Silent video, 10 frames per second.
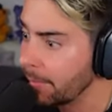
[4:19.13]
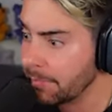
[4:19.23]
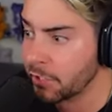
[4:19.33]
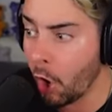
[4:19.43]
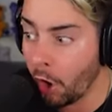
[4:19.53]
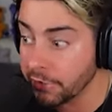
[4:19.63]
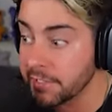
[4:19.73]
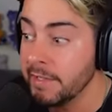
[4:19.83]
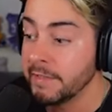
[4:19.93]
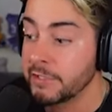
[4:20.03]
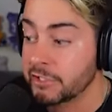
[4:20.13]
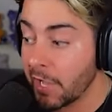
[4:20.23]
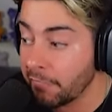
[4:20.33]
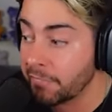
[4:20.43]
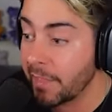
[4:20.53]
Because the
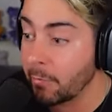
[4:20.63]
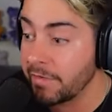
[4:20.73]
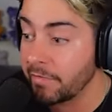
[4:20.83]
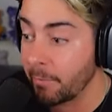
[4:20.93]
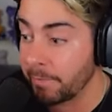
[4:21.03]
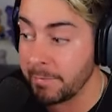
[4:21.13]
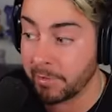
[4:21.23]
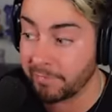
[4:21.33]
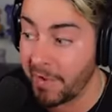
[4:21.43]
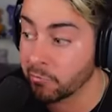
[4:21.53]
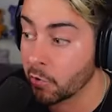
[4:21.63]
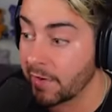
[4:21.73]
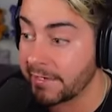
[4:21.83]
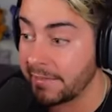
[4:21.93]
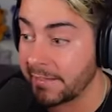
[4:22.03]
stuff that we've uh, people have found
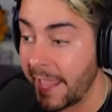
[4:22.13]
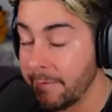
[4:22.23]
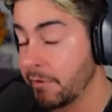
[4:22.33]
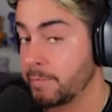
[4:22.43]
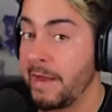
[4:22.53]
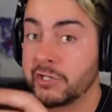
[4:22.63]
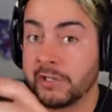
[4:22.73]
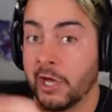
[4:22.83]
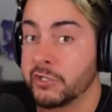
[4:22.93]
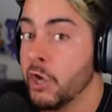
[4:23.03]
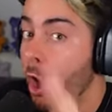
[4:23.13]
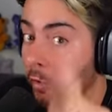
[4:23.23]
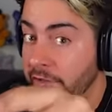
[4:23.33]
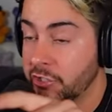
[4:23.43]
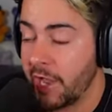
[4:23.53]
already in the game, especially us
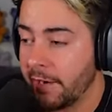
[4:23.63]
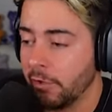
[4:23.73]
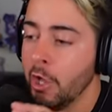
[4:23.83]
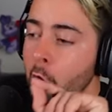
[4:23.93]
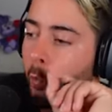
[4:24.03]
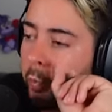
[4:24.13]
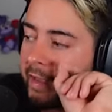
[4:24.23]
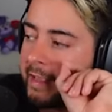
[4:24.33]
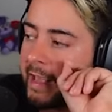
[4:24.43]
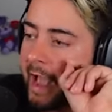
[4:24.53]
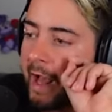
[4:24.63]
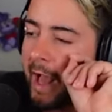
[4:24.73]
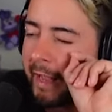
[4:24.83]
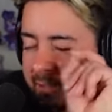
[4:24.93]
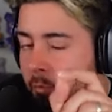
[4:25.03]
on this channel, we...
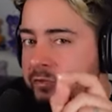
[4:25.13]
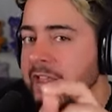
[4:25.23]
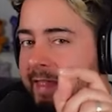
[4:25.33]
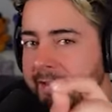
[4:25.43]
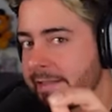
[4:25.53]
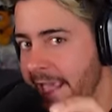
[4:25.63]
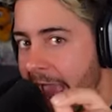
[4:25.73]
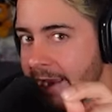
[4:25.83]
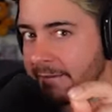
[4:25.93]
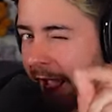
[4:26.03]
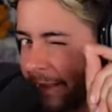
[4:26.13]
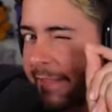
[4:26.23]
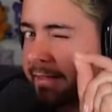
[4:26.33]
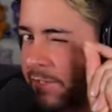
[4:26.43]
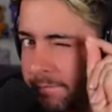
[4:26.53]
I don't think that's the end. I
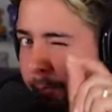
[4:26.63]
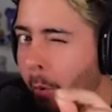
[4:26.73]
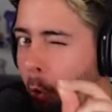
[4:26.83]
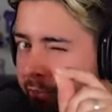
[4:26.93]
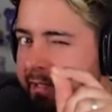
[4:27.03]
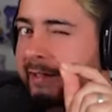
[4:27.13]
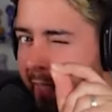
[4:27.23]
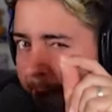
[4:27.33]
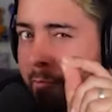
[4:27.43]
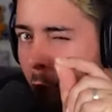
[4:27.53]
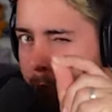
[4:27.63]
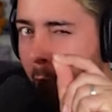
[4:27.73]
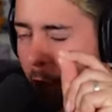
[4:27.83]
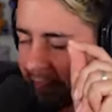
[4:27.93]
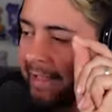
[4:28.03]
think there's more to Glamrock
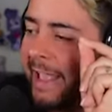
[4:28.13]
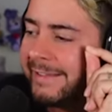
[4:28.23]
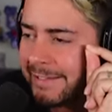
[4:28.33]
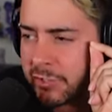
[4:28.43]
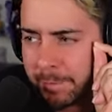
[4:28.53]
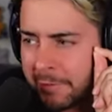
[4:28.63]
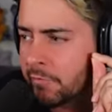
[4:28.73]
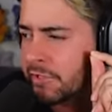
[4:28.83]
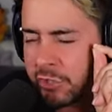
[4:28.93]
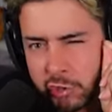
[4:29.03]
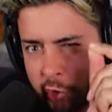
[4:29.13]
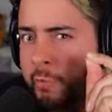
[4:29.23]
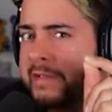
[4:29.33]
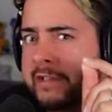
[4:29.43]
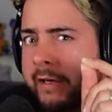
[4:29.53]
Bonnie. His disappearance is too
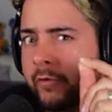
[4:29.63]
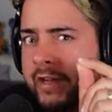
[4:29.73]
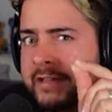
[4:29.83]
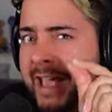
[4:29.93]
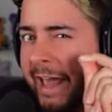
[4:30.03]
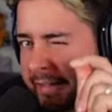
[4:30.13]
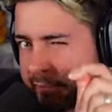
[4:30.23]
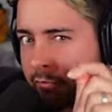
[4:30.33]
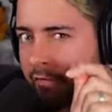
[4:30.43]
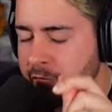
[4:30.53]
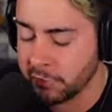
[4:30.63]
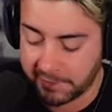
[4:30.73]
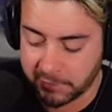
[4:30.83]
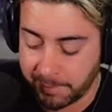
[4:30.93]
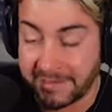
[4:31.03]
mysterious, and it's still not fully
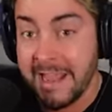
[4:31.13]
explained.